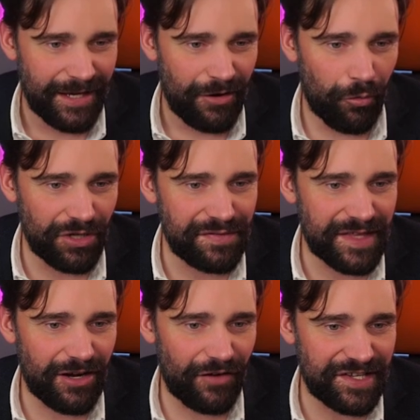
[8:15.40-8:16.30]
What do you
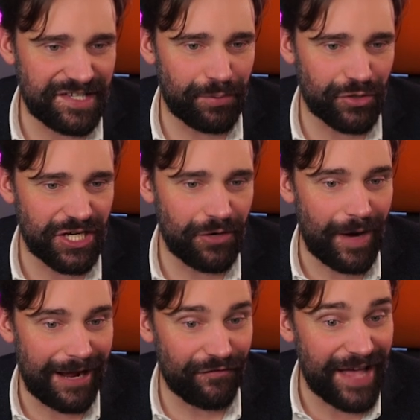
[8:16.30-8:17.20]
think of this pushing
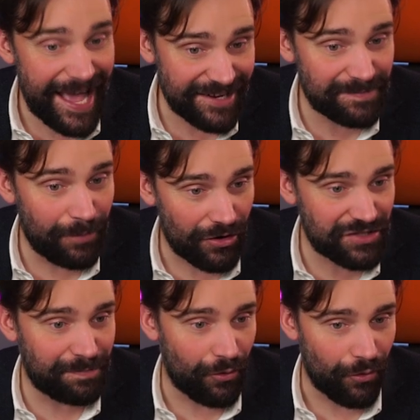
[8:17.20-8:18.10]
WoW for
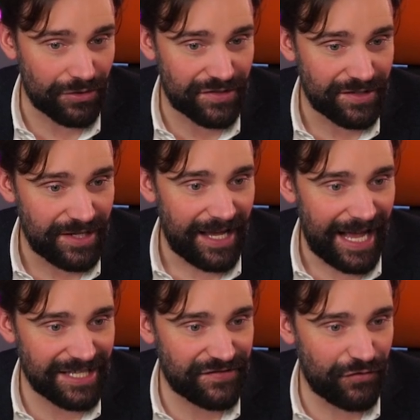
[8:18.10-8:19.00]
Xbox port?
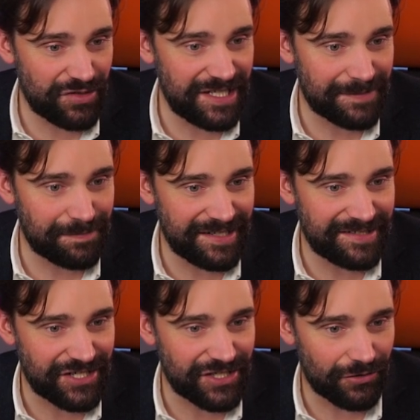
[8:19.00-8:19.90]
As 14 is
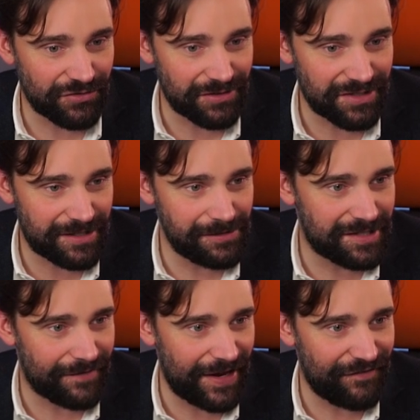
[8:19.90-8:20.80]
PlayStation console
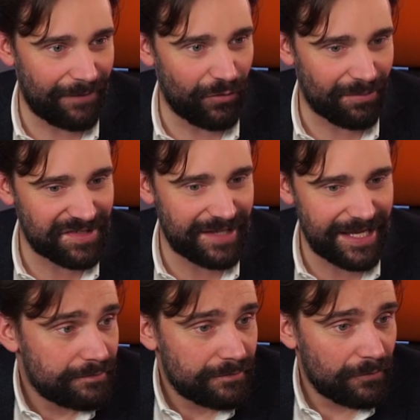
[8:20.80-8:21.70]
exclusive, if I'm not
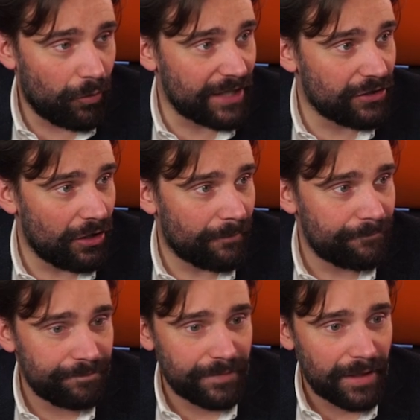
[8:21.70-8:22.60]
mistaken. Why not?
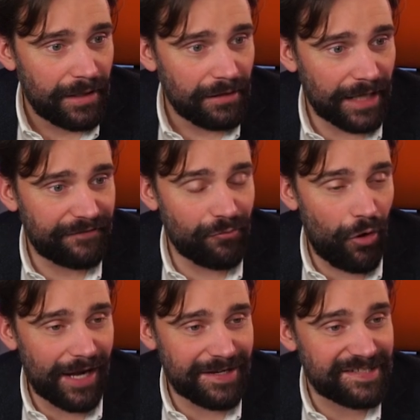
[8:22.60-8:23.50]
like from
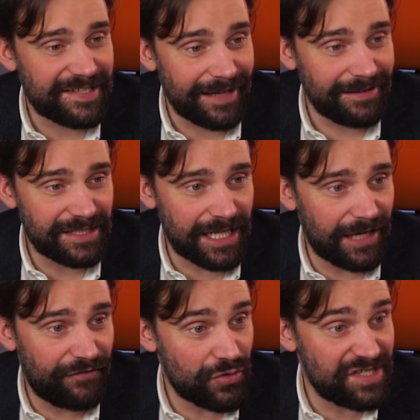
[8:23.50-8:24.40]
what I understand,
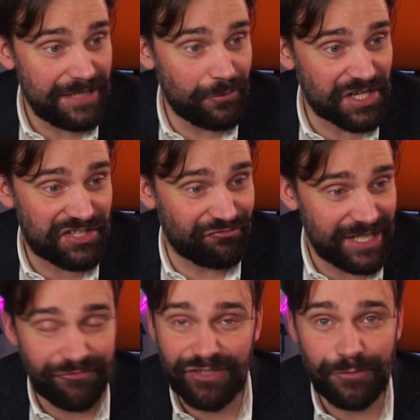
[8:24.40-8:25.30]
uh, 14 works
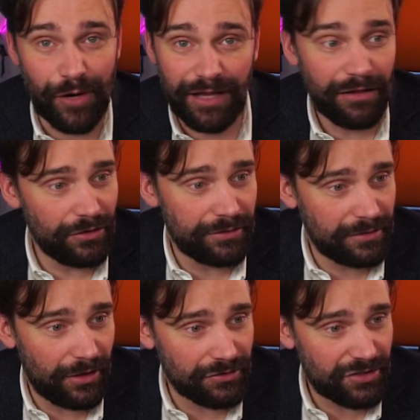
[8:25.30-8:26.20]
really, really well on
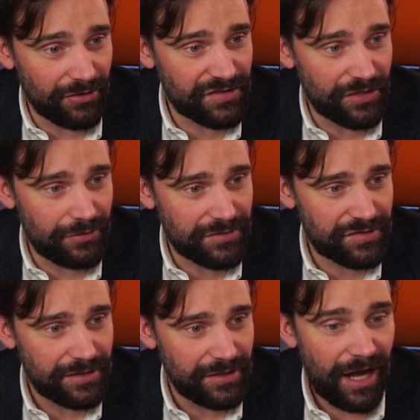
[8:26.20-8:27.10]
on
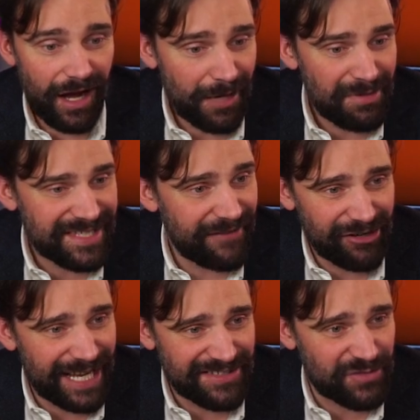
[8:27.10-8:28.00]
consoles. I was never
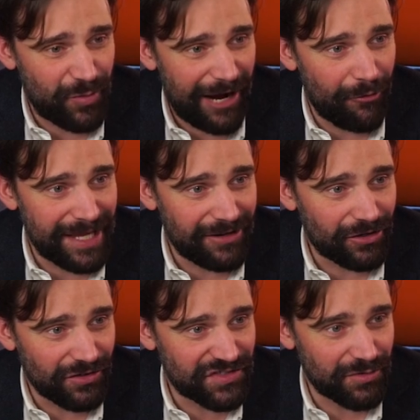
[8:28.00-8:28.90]
against WoW being on
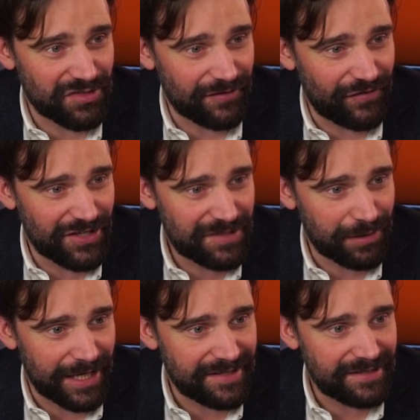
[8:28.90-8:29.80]
consoles in the first
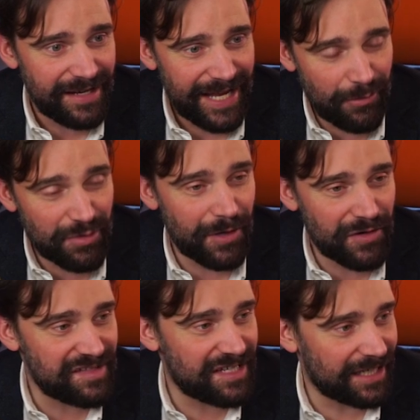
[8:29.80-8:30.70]
place. It was
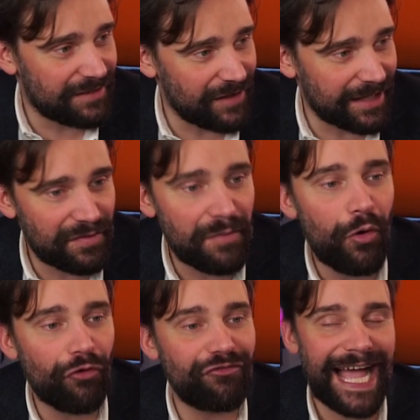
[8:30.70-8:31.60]
mostly kind of like the
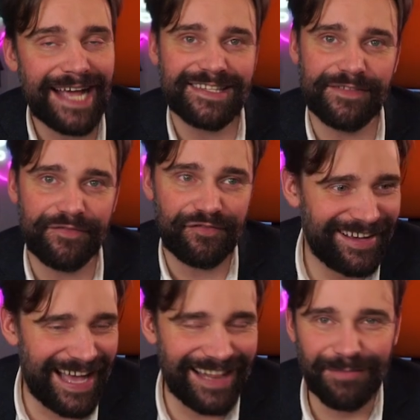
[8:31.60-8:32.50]
more
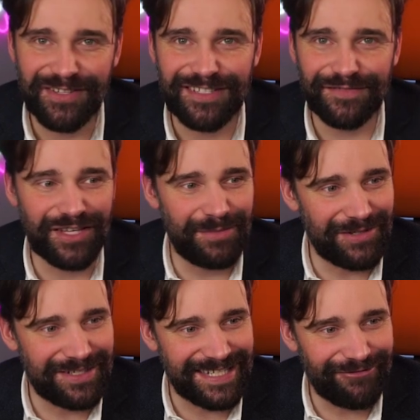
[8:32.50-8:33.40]
reactive elements of the
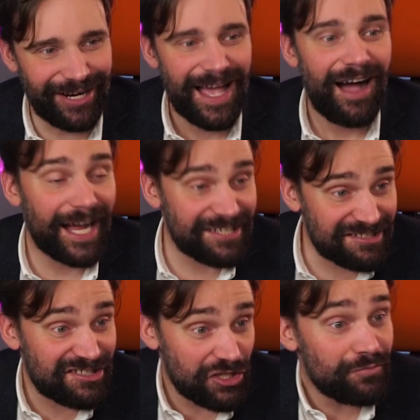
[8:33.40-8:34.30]
community, right? I
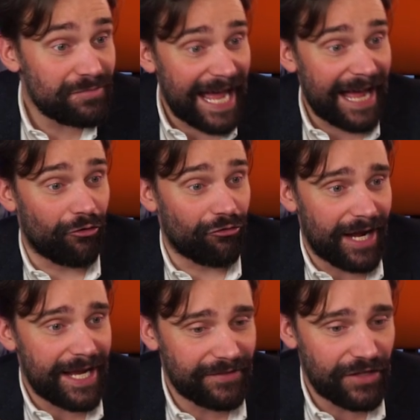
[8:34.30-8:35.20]
assume now,
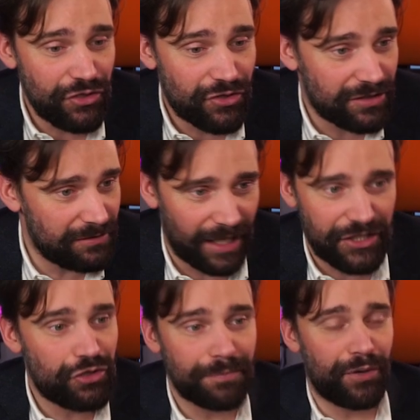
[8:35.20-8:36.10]
right, that you could like
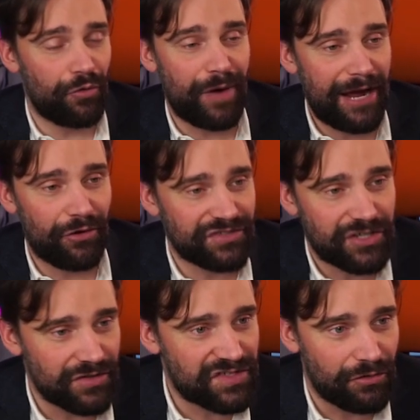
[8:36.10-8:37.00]
you could put WoW onto
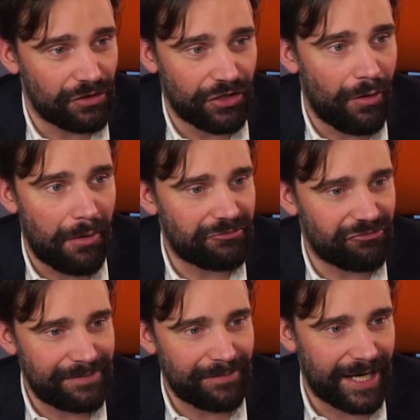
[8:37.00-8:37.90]
console and no one would
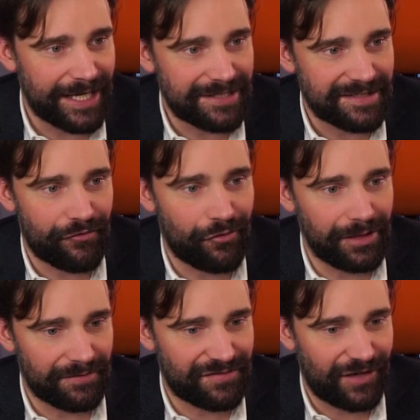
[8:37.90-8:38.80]
really mind because everyone
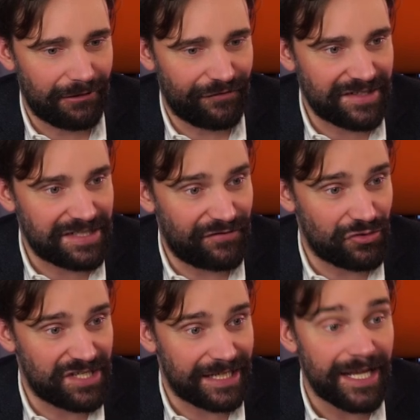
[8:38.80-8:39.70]
loves Final Fantasy
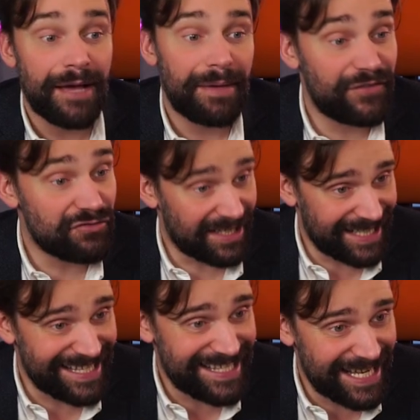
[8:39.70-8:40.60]
14. But if you'd done
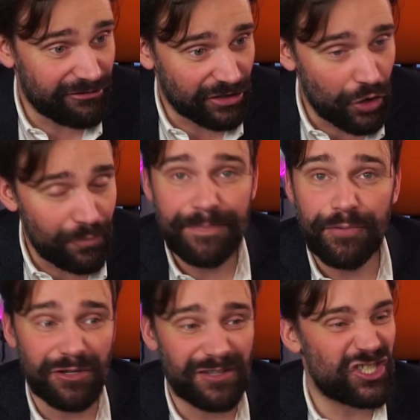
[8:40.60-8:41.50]
it a year ago,
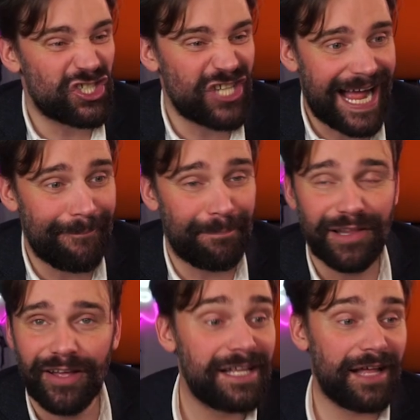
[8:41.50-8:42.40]
people would have shat
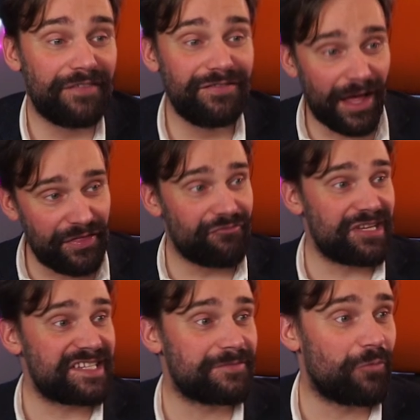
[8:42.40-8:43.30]
blood. Another
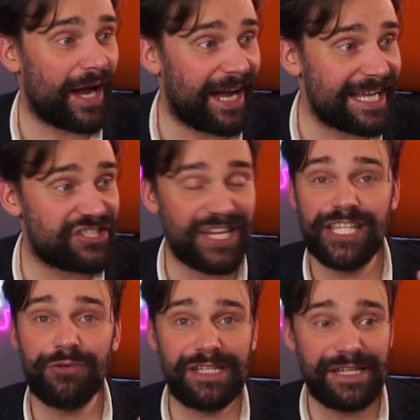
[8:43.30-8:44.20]
reason why I
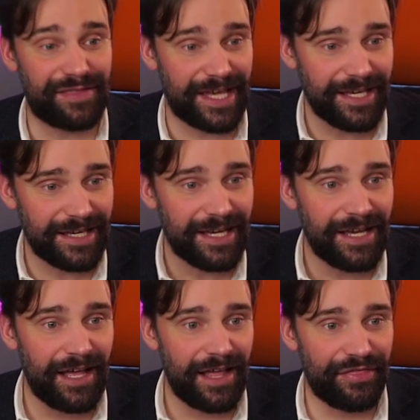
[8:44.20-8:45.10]
genuinely think
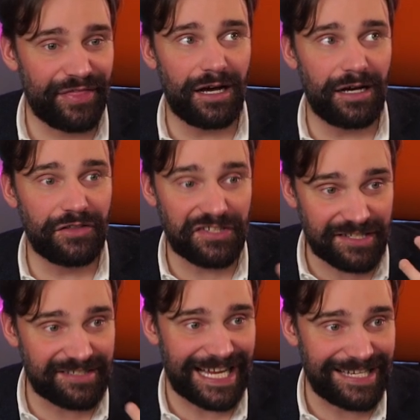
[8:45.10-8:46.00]
that the
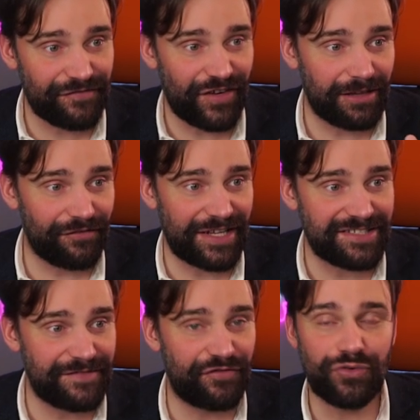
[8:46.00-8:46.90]
success of Final
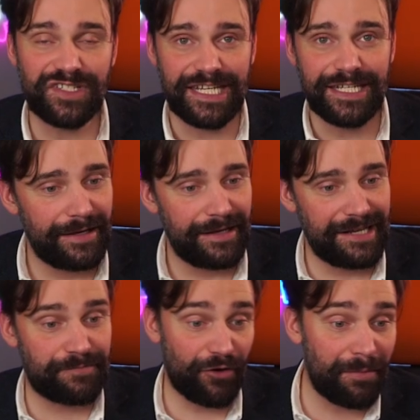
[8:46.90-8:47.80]
Fantasy 14
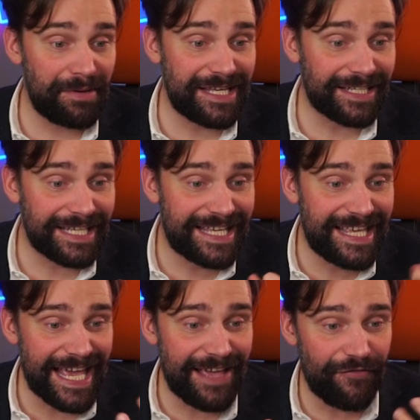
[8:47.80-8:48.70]
is probably going to
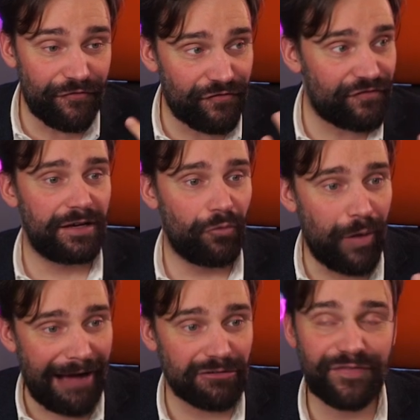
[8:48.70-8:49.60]
give
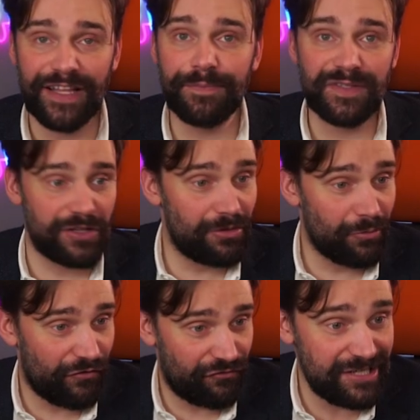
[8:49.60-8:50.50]
WoW developers a lot
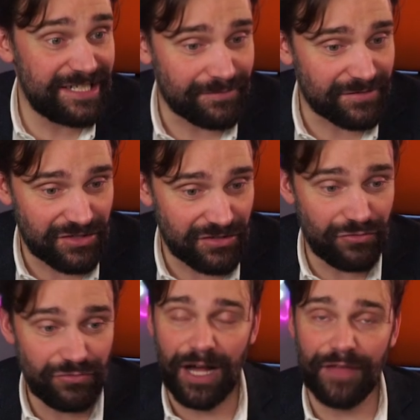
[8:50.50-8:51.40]
more freedom to
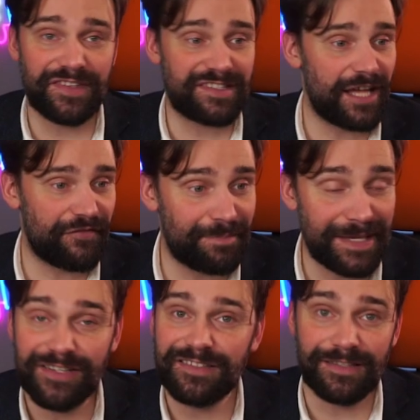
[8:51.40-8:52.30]
do other stuff
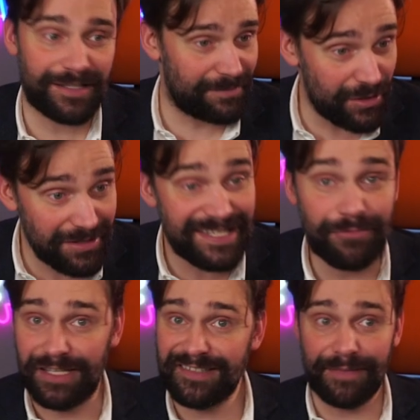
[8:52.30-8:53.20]
because the community community
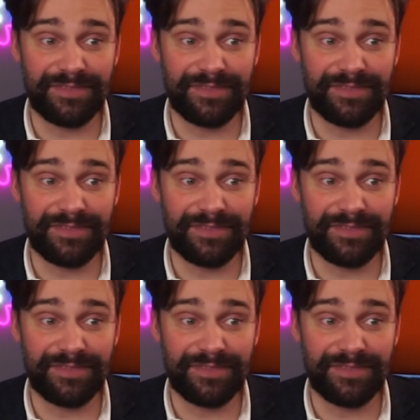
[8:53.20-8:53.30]
will accept it